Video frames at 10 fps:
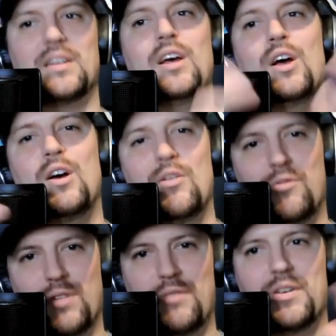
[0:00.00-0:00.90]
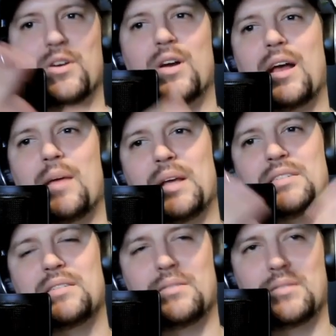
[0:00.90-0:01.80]
it fluffier it
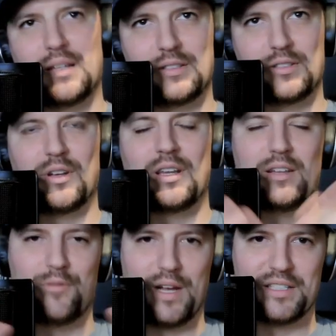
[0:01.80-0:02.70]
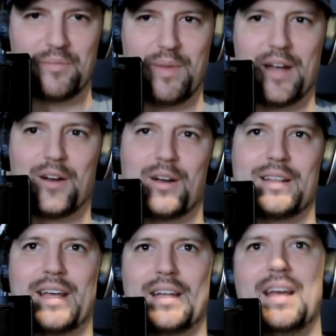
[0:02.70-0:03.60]
makes it so it creates it better and
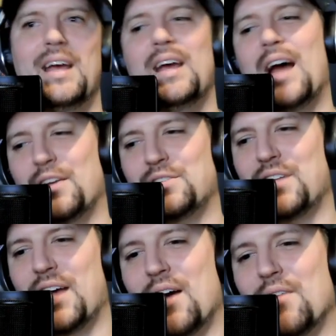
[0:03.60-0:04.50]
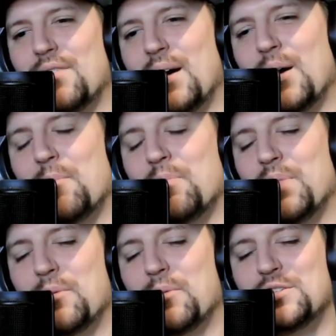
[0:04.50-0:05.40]
then i used to have um
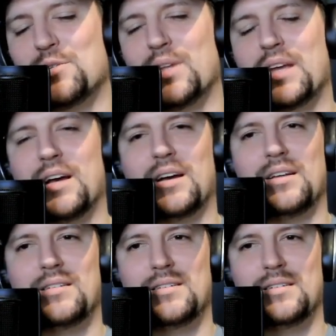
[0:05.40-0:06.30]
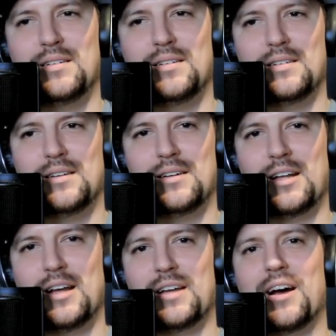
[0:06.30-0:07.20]
i would do like a a,
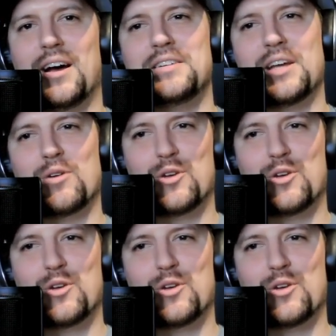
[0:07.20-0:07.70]
a non-dairy